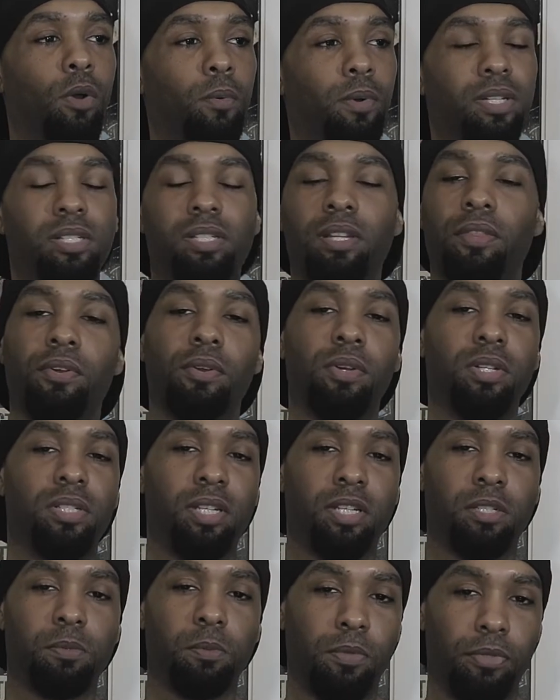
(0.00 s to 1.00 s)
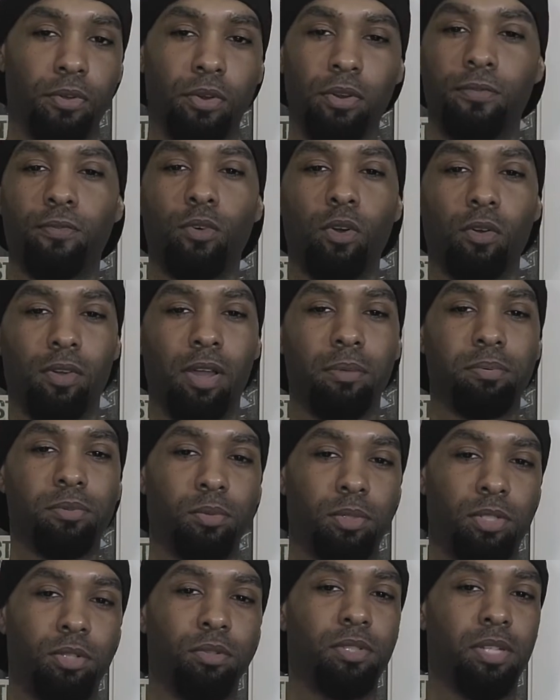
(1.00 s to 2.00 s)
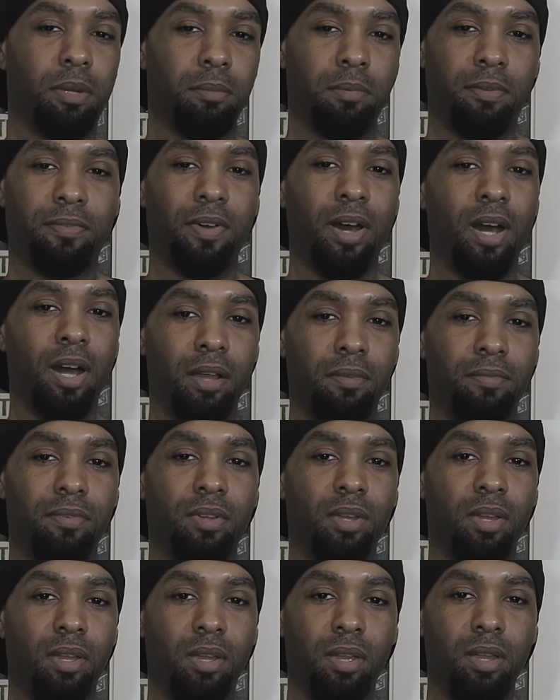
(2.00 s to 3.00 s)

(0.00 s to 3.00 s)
I want to say 36, but 34 reps with 275.